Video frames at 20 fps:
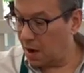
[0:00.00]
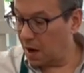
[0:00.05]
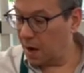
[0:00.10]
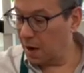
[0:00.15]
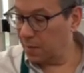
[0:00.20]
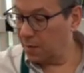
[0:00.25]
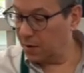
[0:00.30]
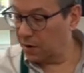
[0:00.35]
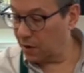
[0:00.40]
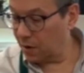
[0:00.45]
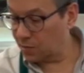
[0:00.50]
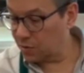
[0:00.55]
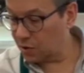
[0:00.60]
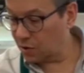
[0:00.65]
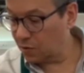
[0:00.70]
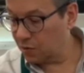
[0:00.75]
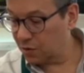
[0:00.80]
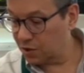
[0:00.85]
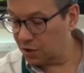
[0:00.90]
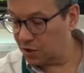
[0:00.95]
I was
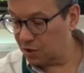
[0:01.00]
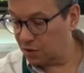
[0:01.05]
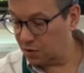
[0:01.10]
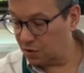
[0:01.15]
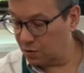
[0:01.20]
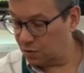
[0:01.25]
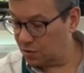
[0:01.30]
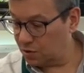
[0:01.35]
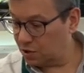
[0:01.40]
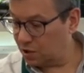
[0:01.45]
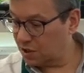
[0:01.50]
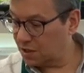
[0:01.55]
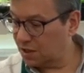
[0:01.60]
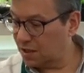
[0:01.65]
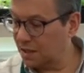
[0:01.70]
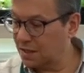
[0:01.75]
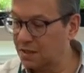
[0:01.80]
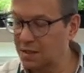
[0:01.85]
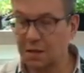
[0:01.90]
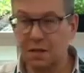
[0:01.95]
going to use, just
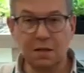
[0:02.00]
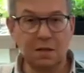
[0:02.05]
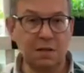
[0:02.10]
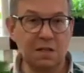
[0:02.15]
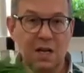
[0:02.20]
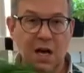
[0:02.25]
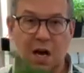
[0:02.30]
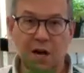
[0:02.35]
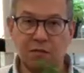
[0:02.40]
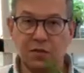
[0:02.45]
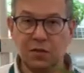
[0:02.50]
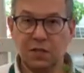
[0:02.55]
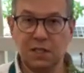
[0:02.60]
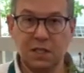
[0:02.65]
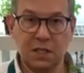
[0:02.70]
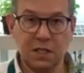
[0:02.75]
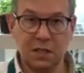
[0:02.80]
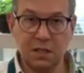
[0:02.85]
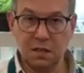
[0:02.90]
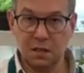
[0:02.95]
as a
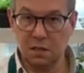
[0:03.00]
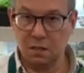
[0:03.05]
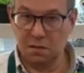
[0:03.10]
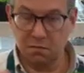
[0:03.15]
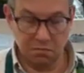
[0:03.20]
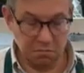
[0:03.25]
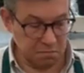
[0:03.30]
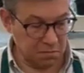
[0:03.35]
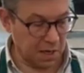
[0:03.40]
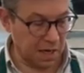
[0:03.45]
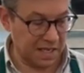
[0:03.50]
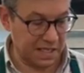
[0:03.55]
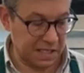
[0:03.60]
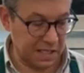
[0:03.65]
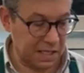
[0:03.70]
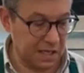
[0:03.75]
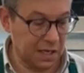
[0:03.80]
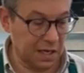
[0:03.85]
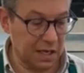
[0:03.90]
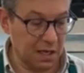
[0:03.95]
novelty
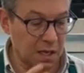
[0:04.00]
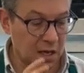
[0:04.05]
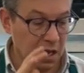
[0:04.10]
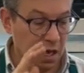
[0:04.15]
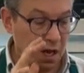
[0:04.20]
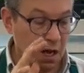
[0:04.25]
idea,